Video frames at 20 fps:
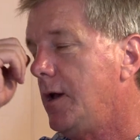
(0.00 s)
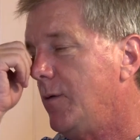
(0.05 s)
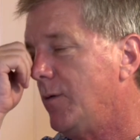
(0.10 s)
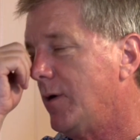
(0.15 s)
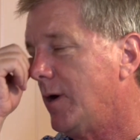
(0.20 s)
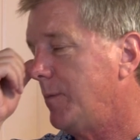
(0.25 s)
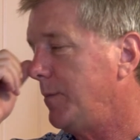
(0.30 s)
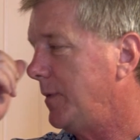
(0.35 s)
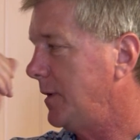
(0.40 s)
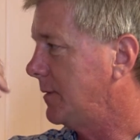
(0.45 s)

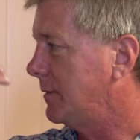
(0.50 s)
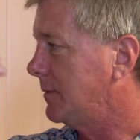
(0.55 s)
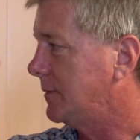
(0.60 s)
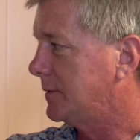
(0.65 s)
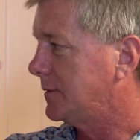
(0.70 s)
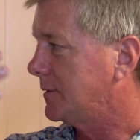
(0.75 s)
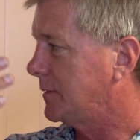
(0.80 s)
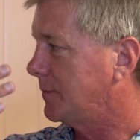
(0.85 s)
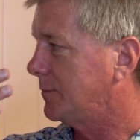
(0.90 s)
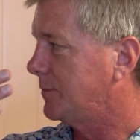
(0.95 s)
I'm in
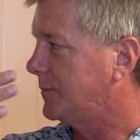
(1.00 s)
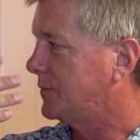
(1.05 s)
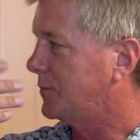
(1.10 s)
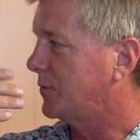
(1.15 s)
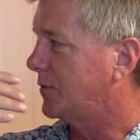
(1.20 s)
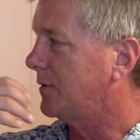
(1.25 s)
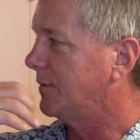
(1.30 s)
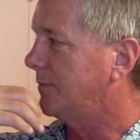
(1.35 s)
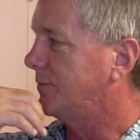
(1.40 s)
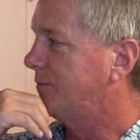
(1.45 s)
some
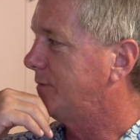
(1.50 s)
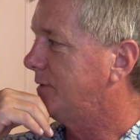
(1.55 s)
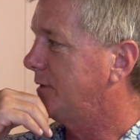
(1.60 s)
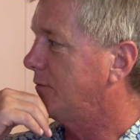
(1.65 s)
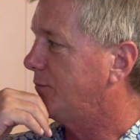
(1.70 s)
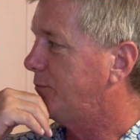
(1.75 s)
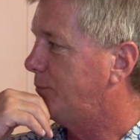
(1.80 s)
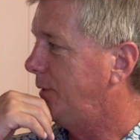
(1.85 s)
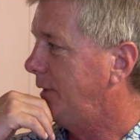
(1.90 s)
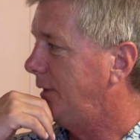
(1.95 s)
sort of
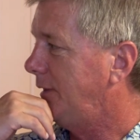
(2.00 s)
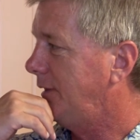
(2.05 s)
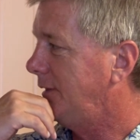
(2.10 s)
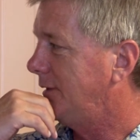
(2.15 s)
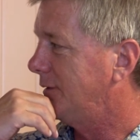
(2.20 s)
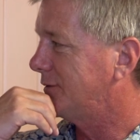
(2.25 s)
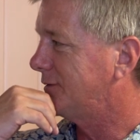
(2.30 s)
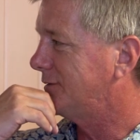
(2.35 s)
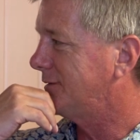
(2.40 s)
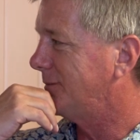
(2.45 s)
self-pity
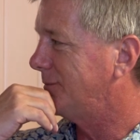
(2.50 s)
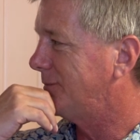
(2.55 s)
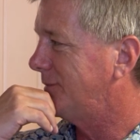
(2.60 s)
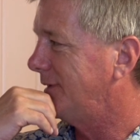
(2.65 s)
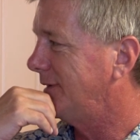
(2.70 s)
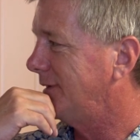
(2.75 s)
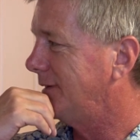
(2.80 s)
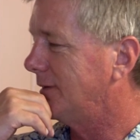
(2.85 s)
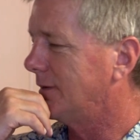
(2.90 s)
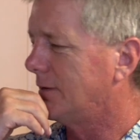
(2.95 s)
or
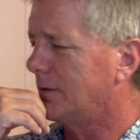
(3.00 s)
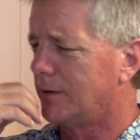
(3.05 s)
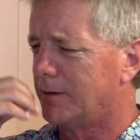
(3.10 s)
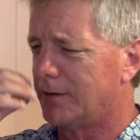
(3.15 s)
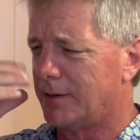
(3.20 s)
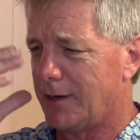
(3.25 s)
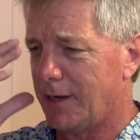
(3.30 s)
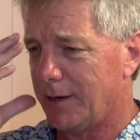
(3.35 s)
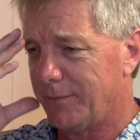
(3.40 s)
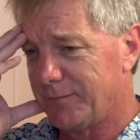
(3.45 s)
something. Oh,
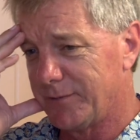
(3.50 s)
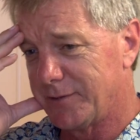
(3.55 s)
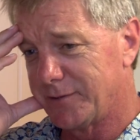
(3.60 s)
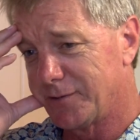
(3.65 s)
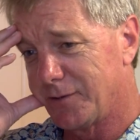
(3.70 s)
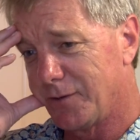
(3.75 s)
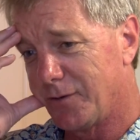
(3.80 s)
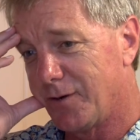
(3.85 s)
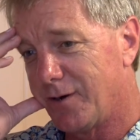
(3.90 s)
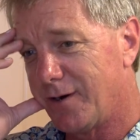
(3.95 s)
life is
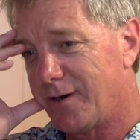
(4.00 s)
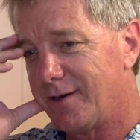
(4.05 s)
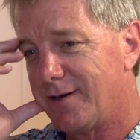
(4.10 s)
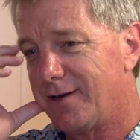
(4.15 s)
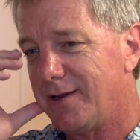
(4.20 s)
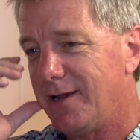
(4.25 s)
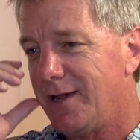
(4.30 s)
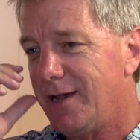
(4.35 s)
so hard.